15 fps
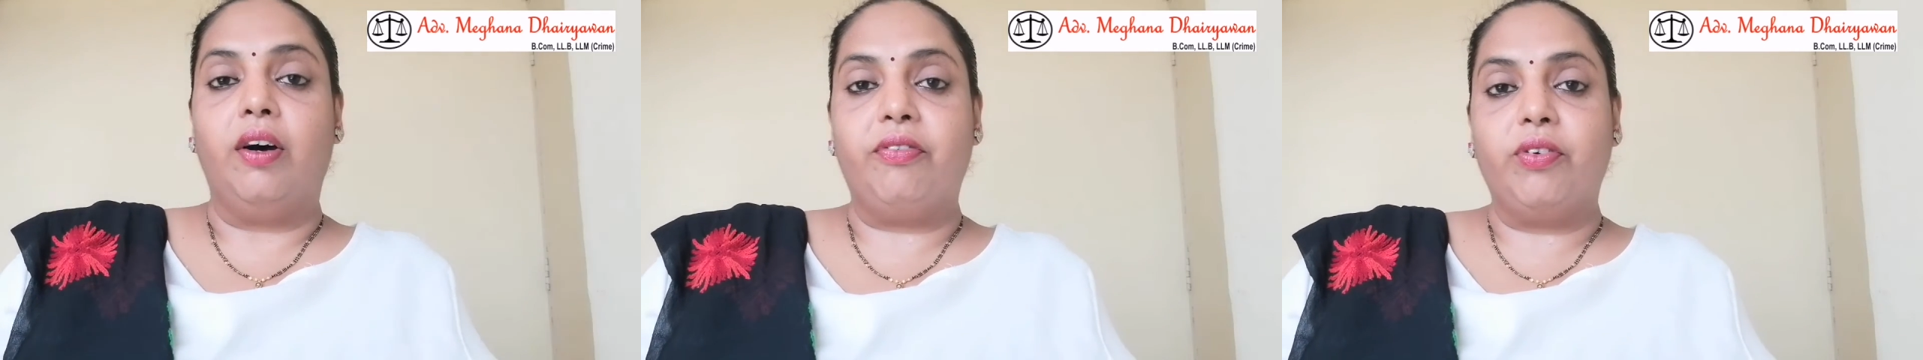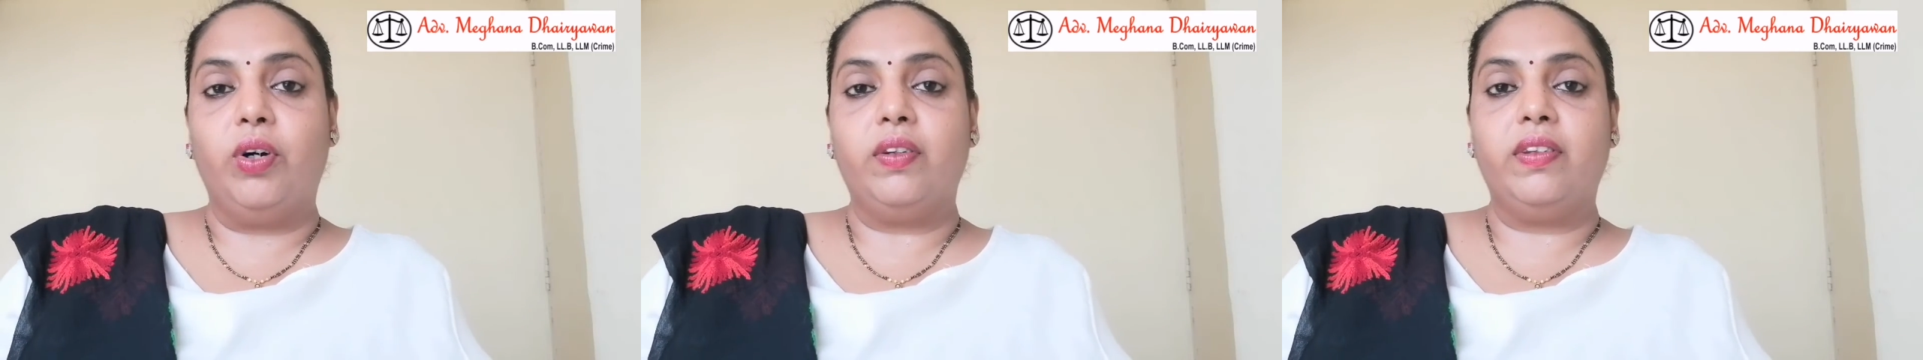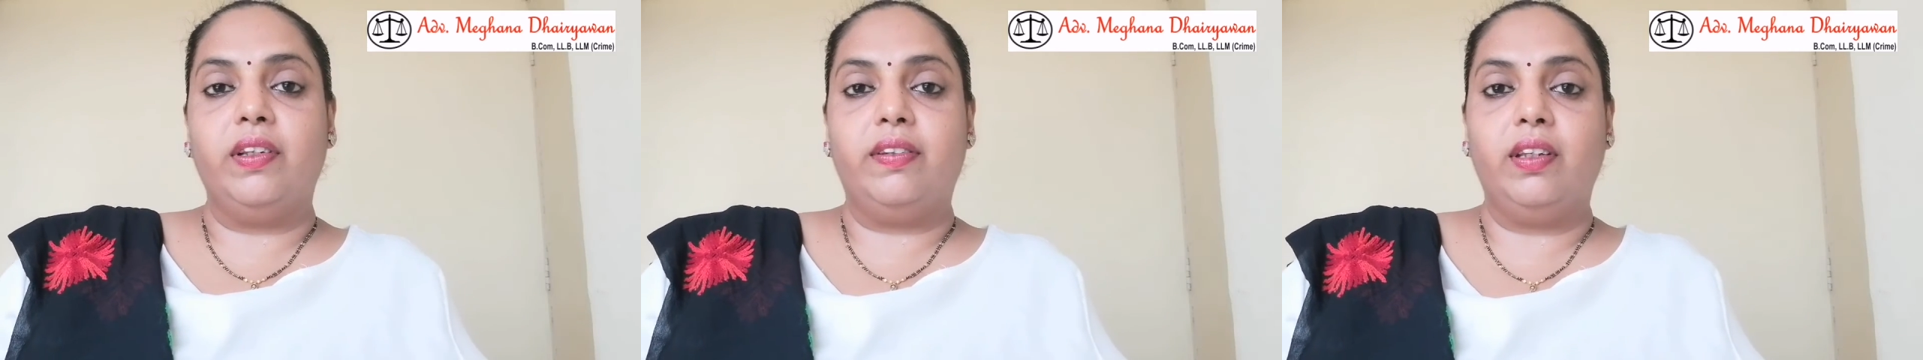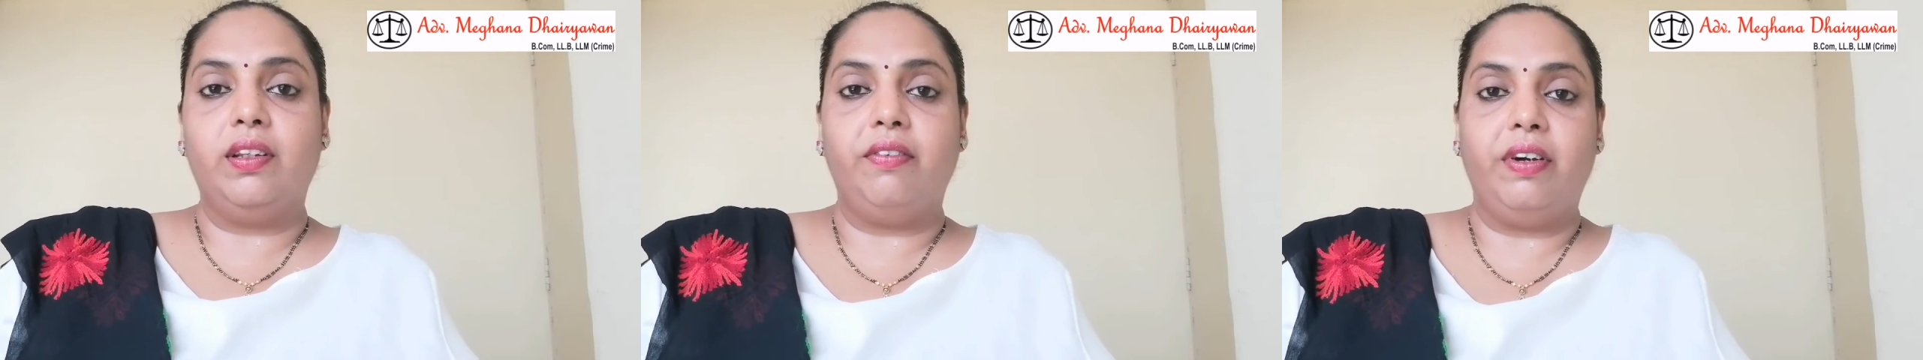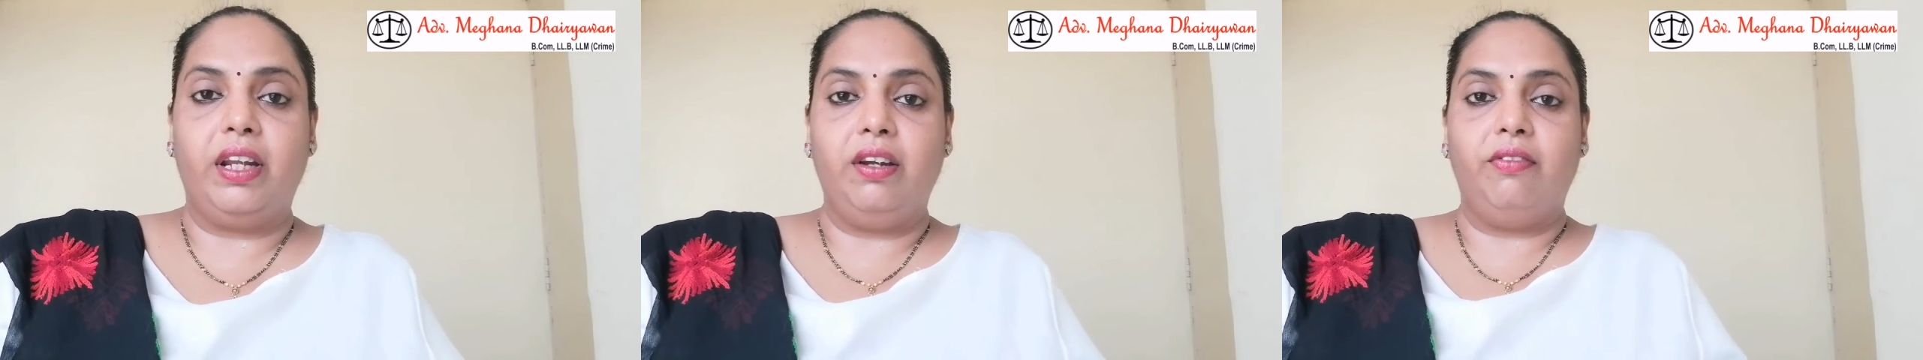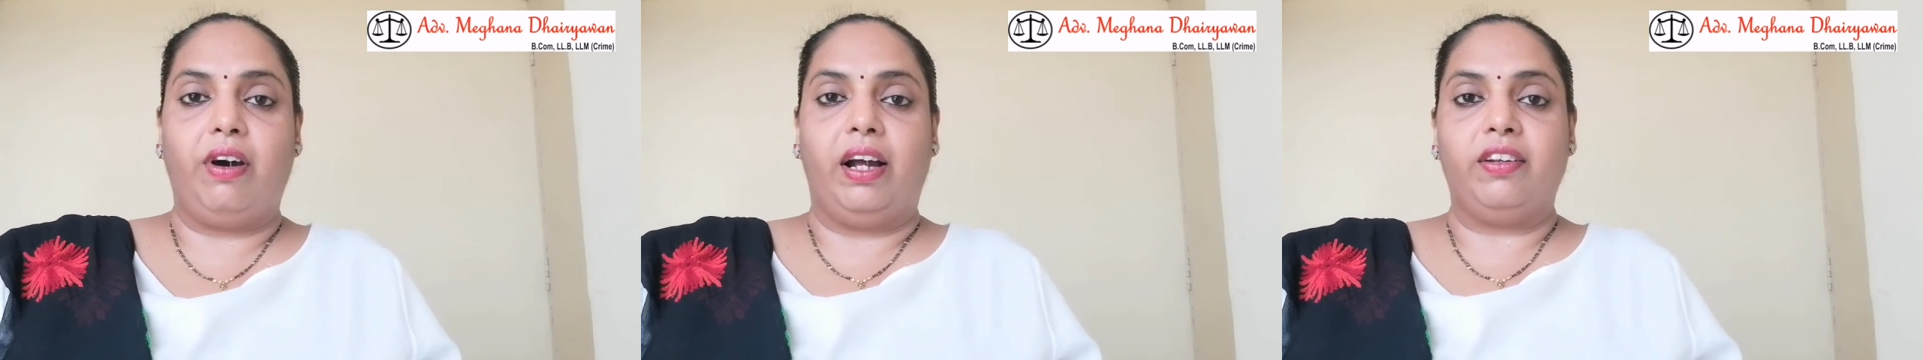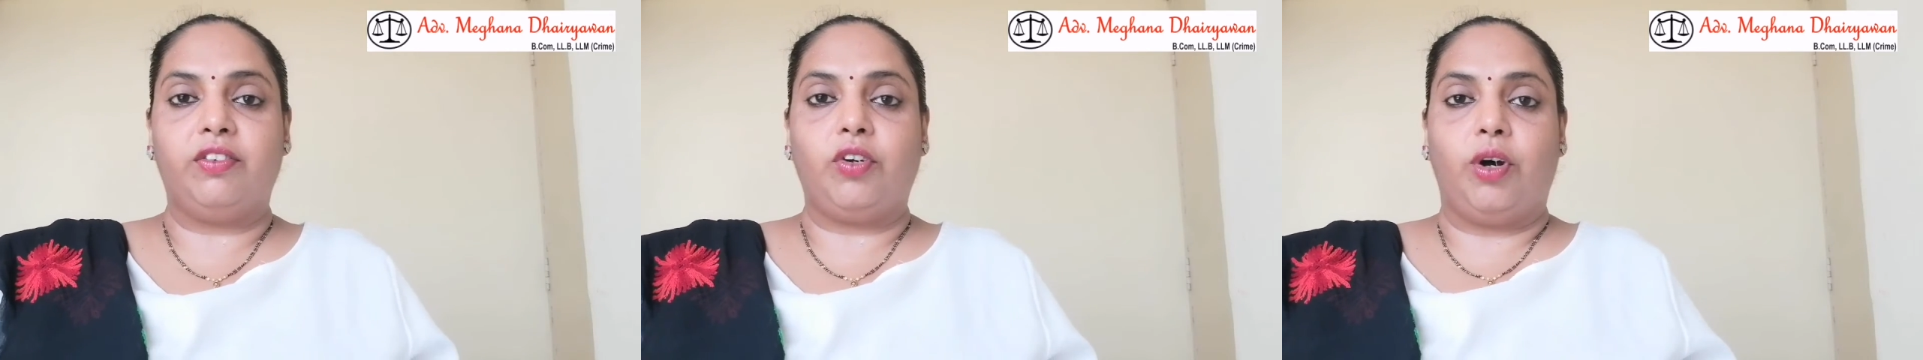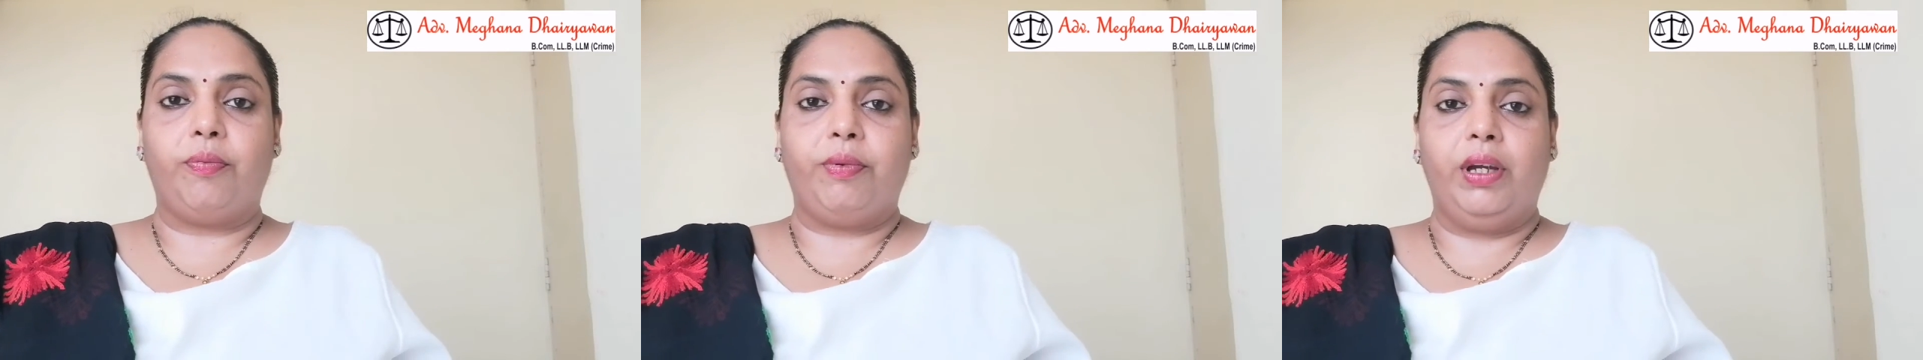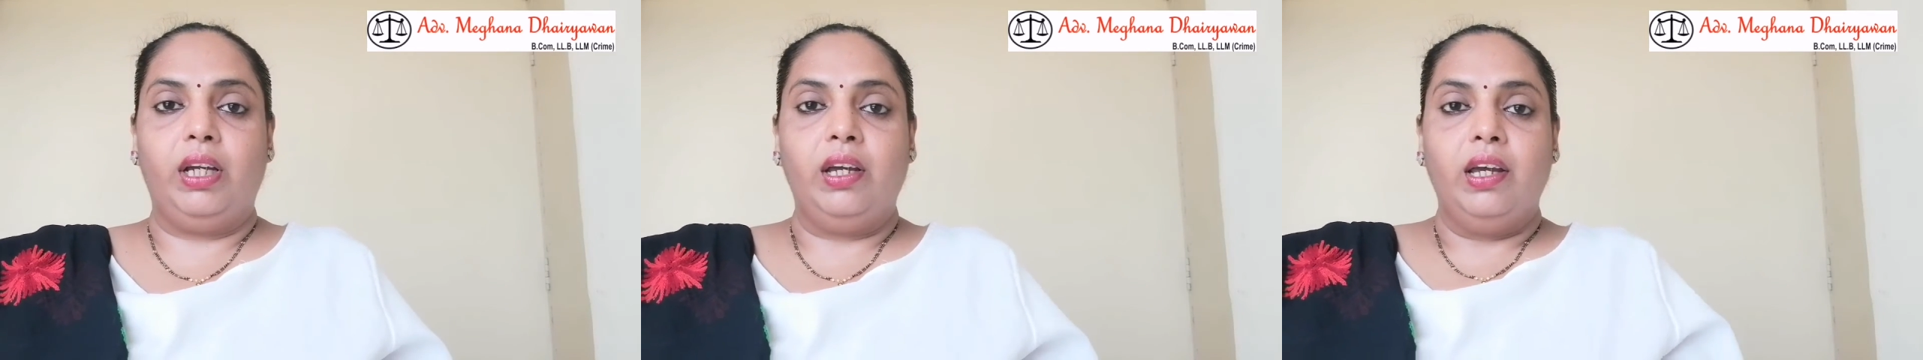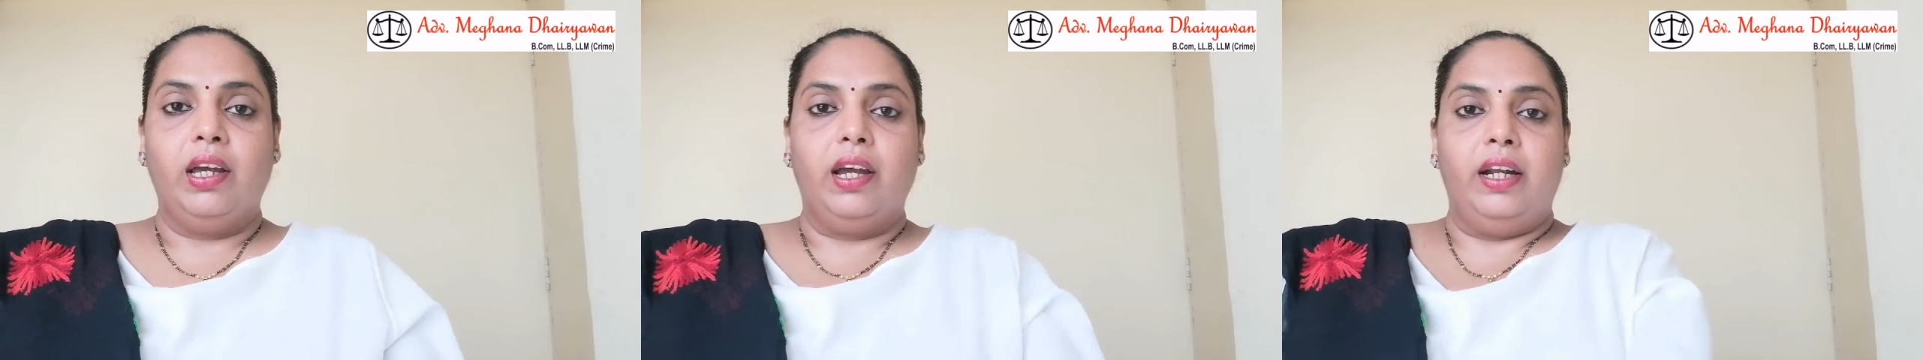Of course, this is a very vast
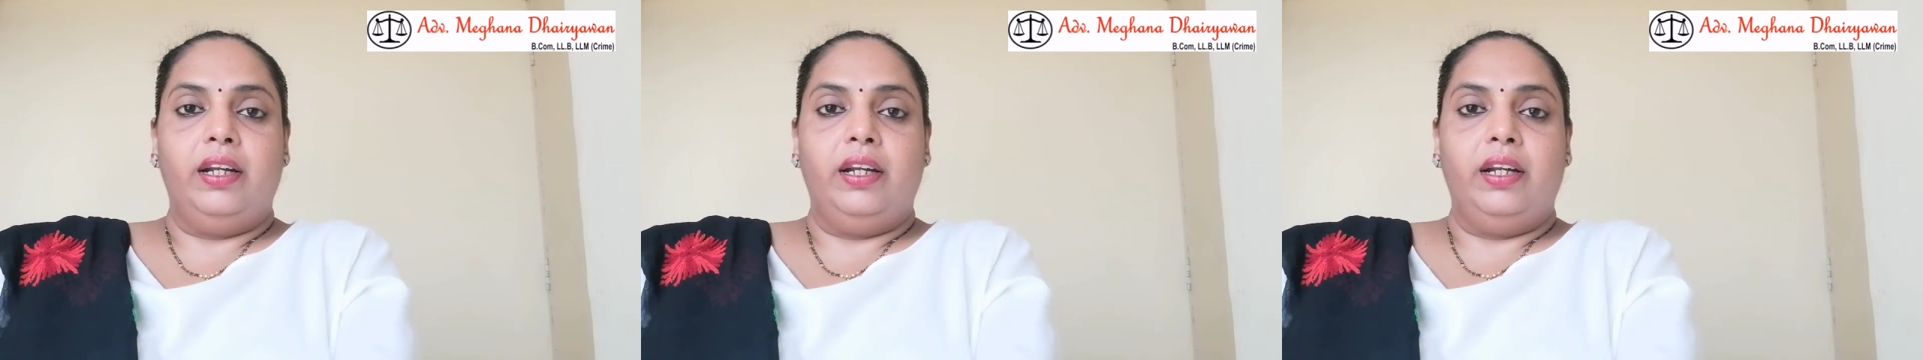topic,